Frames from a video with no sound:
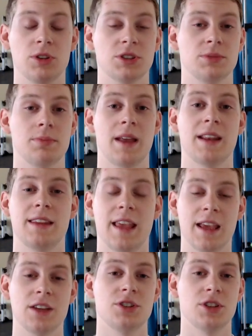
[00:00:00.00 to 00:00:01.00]
just
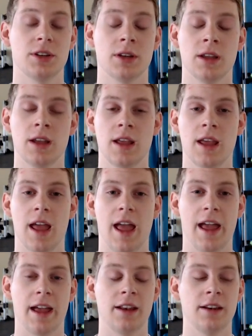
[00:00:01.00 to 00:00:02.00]
meditation.
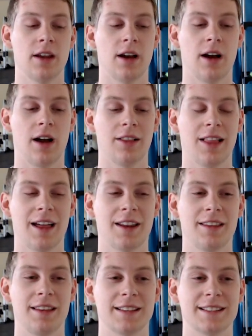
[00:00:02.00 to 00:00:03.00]
And a lot
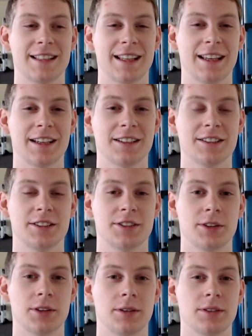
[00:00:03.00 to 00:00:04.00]
of these
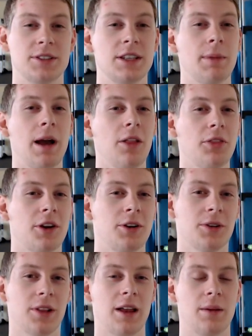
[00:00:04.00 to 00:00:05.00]
things seem out there
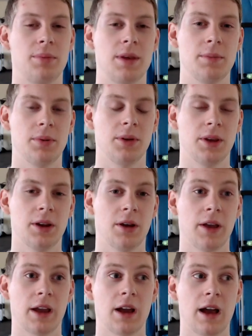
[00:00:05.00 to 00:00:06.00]
to a lot of people, you know,
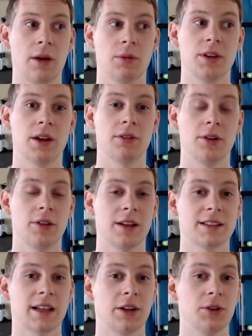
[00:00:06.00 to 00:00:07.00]
like, oh, I would never do that.
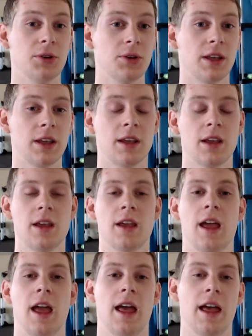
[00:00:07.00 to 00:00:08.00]
It's kind of hooky.
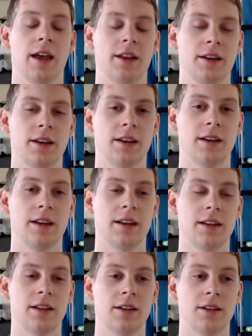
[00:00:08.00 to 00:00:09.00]
And
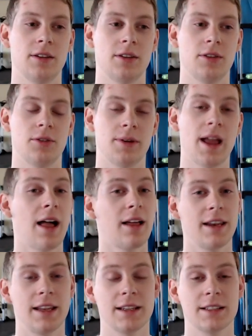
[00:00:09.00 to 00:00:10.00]
the
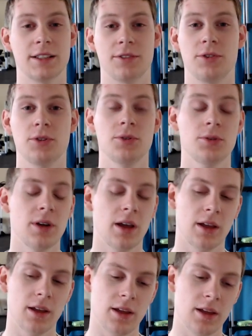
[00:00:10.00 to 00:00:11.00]
reality is, if you
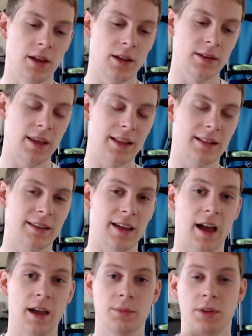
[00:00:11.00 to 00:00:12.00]
take the
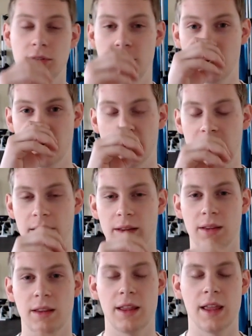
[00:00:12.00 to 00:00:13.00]
time to do it
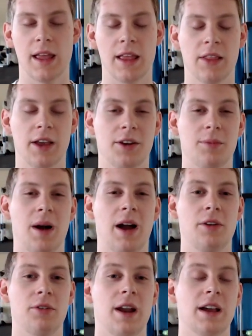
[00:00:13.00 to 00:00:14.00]
and let your
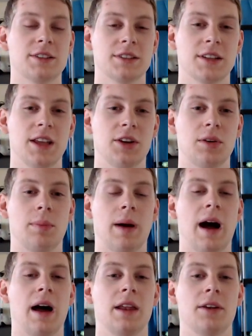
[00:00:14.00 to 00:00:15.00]
mind rest, let your
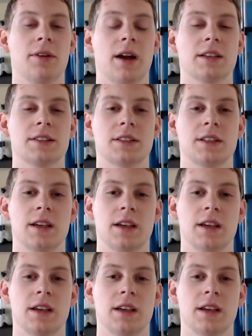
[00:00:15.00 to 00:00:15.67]
body rest,